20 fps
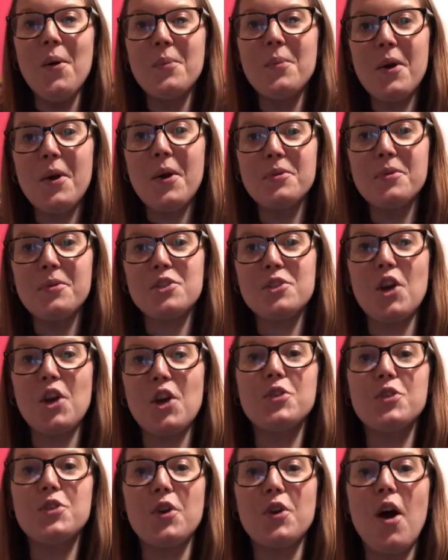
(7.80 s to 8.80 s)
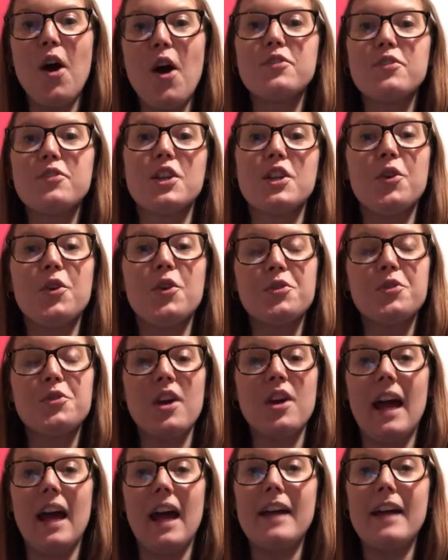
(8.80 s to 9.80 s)
welcome to Jo's Crafty
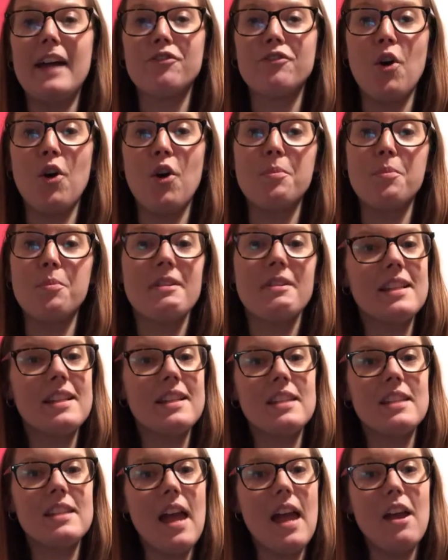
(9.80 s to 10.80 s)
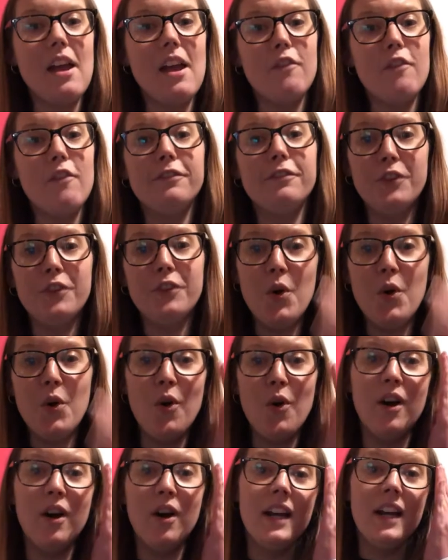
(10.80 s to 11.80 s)
Cauldron and Vlogmas Day
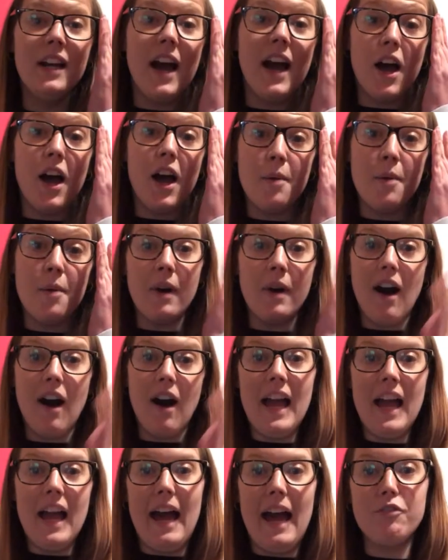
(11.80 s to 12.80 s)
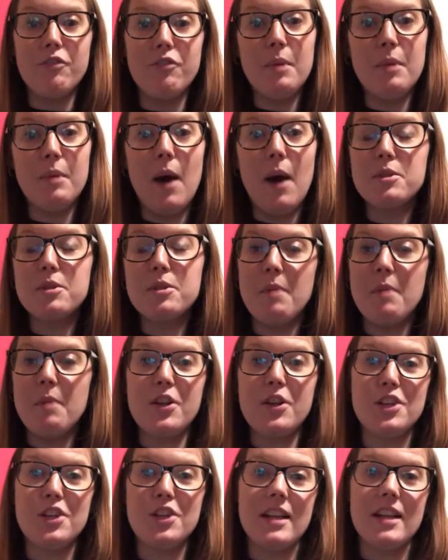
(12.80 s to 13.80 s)
four. Um, I haven't been up to
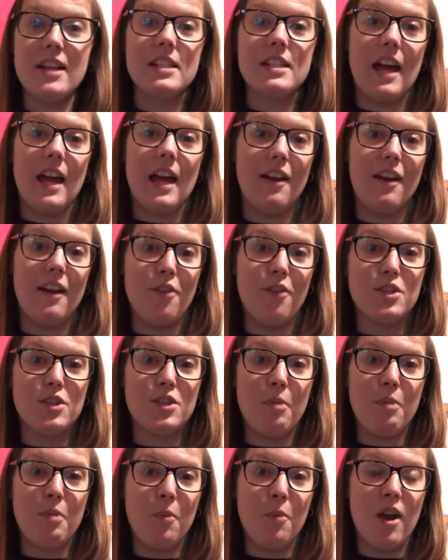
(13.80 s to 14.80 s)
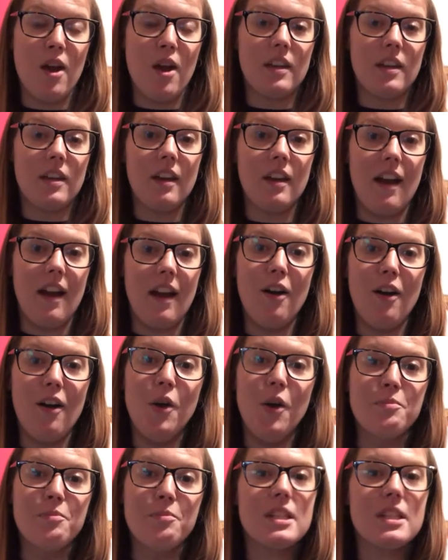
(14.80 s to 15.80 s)
much yet today. I've just been working at
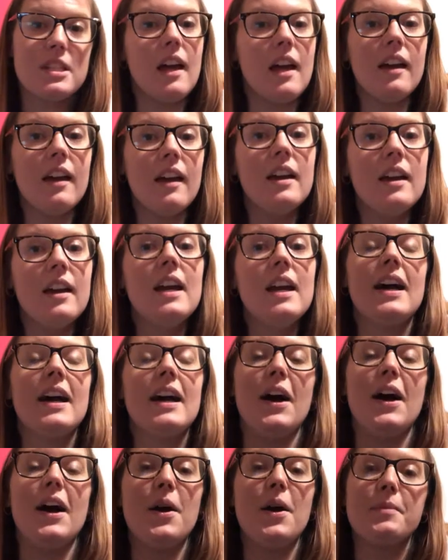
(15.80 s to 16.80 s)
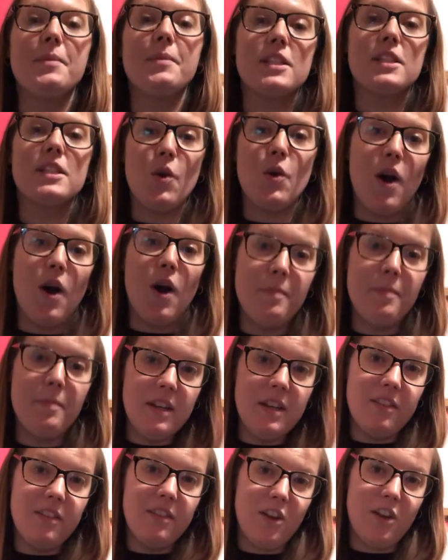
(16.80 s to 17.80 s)
home today. Um, so I'm
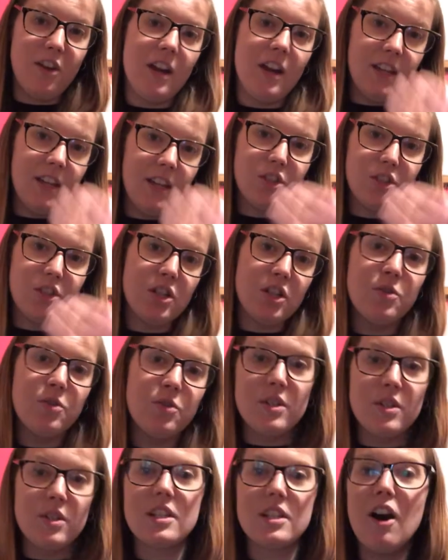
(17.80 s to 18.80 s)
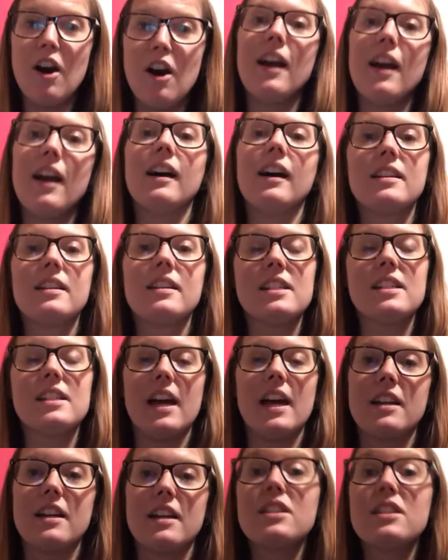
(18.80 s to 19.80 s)
in very chilled attire
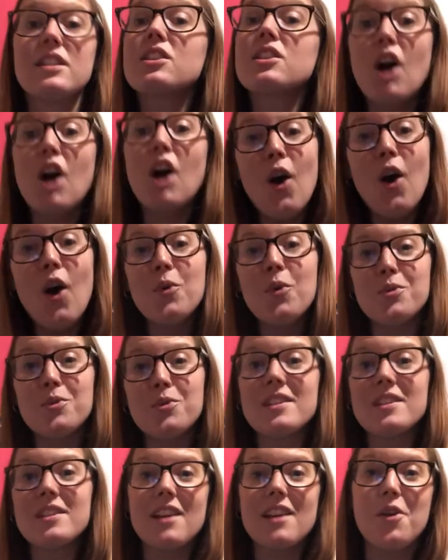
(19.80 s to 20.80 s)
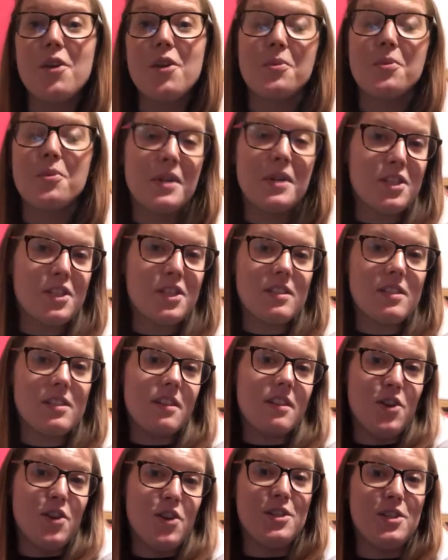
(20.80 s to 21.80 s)
today because it's cold, so we're just
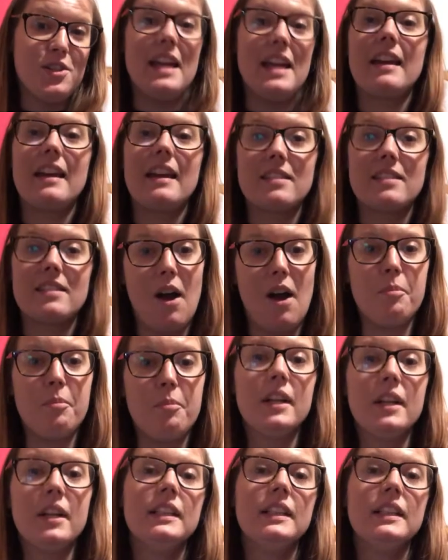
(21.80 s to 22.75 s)
hoodieing it up.